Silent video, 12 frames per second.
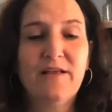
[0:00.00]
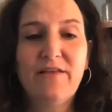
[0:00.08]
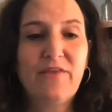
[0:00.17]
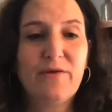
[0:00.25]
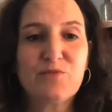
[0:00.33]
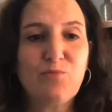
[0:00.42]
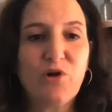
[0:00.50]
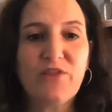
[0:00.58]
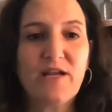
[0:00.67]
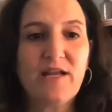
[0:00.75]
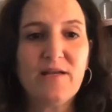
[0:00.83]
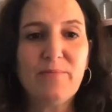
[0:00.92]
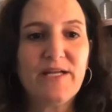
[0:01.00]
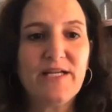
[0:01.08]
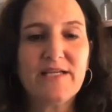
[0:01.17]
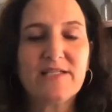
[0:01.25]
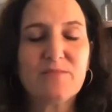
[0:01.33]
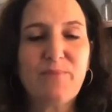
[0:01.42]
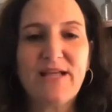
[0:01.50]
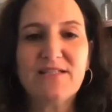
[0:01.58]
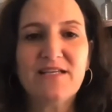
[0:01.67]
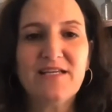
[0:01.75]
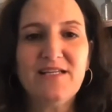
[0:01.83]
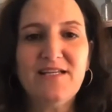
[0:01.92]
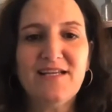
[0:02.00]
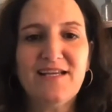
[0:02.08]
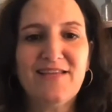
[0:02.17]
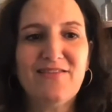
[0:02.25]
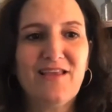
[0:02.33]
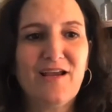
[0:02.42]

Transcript: that was more than anybody expected in